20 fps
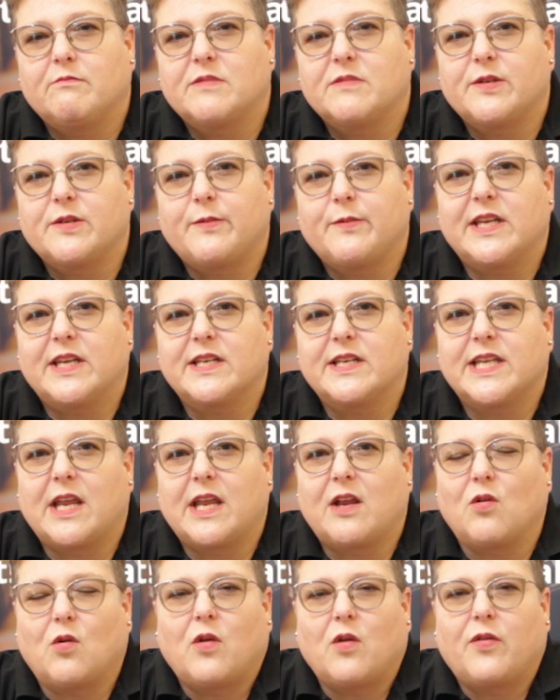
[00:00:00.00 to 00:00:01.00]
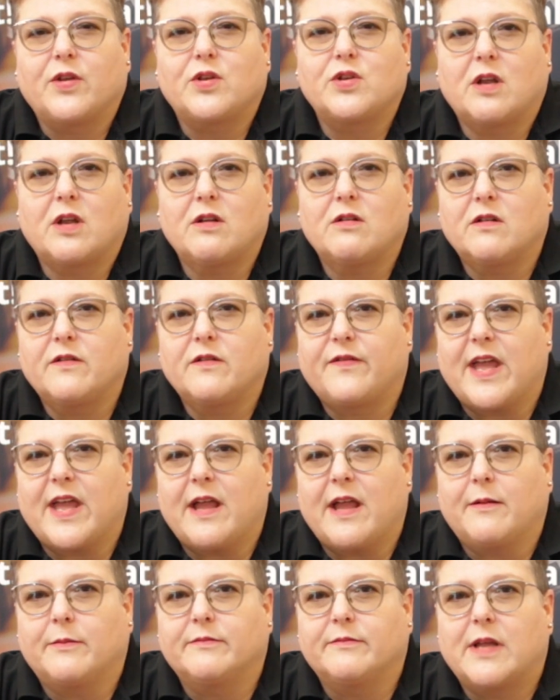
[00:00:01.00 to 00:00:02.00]
So we can take the total of
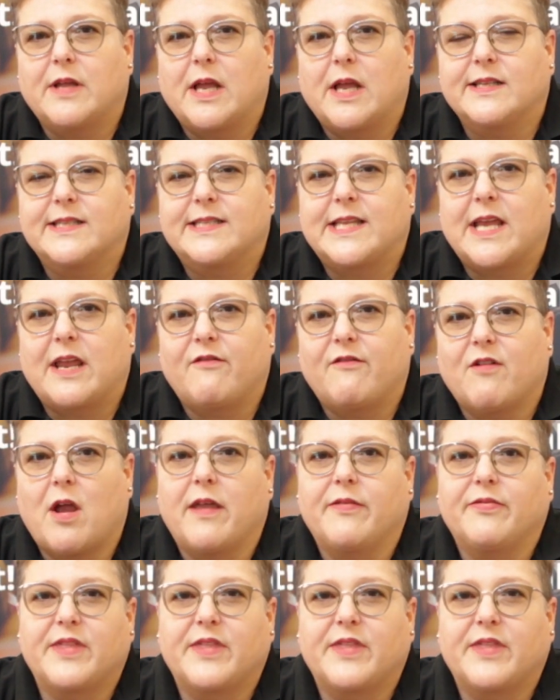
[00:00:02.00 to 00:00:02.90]
that and say, right,